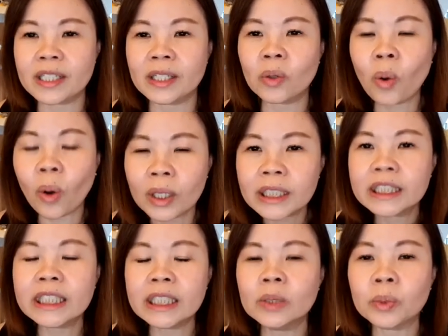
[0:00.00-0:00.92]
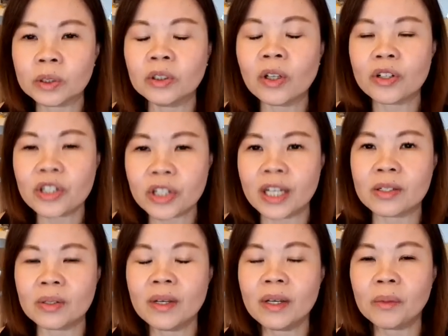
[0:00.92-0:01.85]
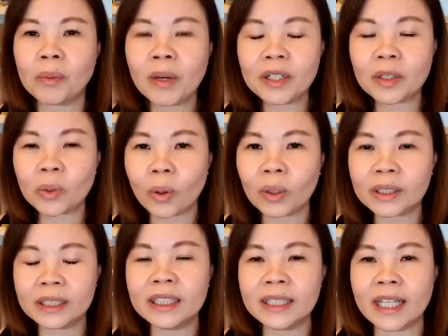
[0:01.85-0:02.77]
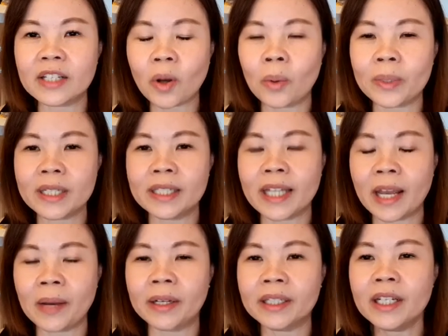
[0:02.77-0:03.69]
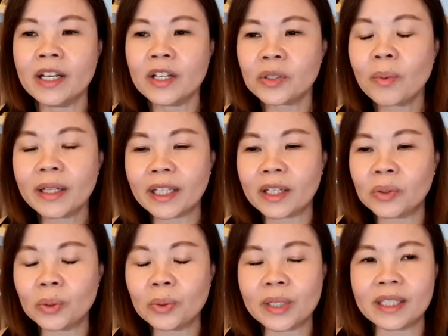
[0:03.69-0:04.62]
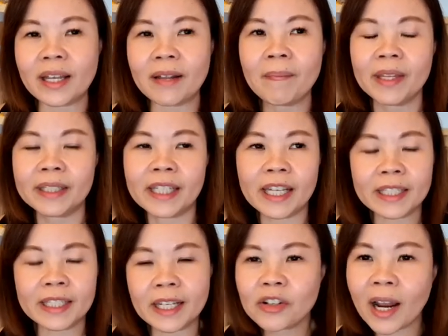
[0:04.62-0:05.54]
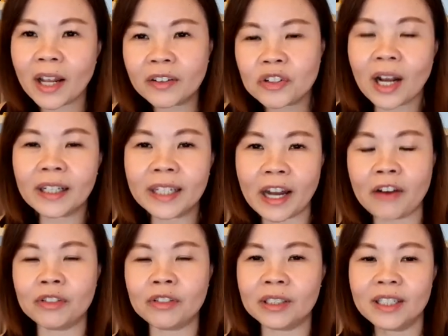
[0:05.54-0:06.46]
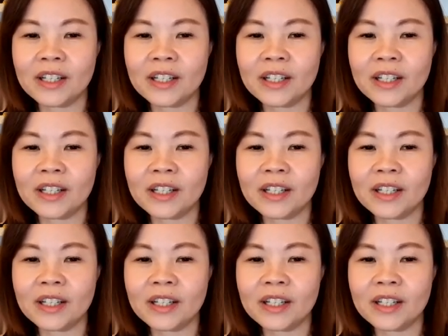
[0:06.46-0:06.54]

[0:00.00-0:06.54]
The quality will not change. We want a quality that's always there. One. So what they do is that they try trial and error.